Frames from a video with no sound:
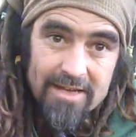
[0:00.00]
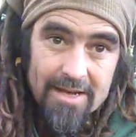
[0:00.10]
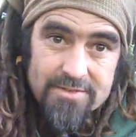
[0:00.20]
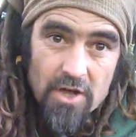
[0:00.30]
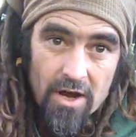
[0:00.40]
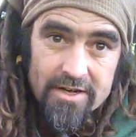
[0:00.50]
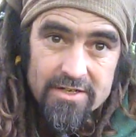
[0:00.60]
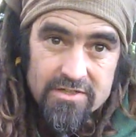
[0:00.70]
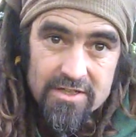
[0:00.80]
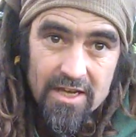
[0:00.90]
becomes harder
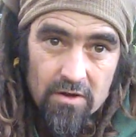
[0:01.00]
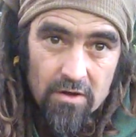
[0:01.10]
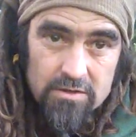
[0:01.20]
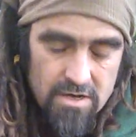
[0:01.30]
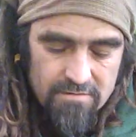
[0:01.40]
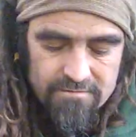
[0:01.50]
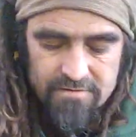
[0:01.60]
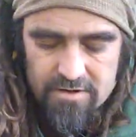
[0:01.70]
to get hold of.